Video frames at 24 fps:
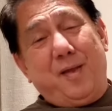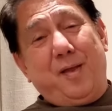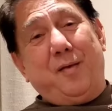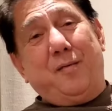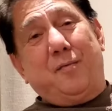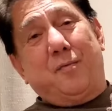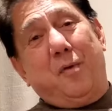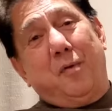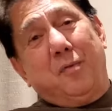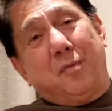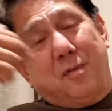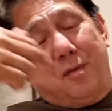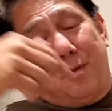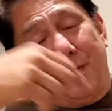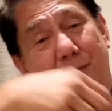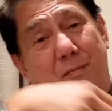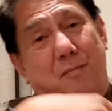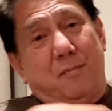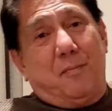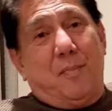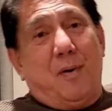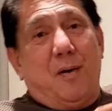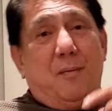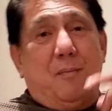and rode the
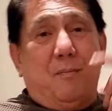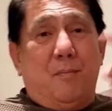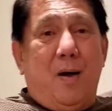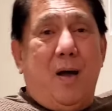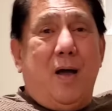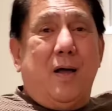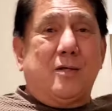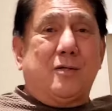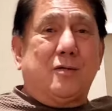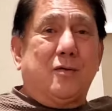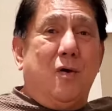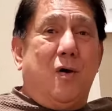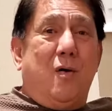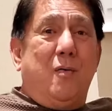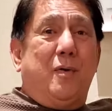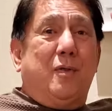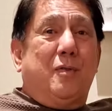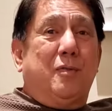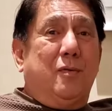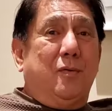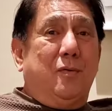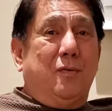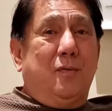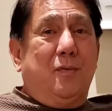bus
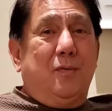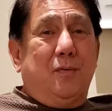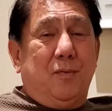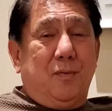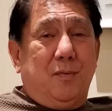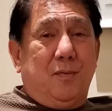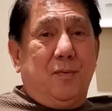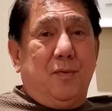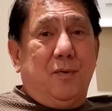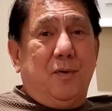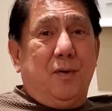going to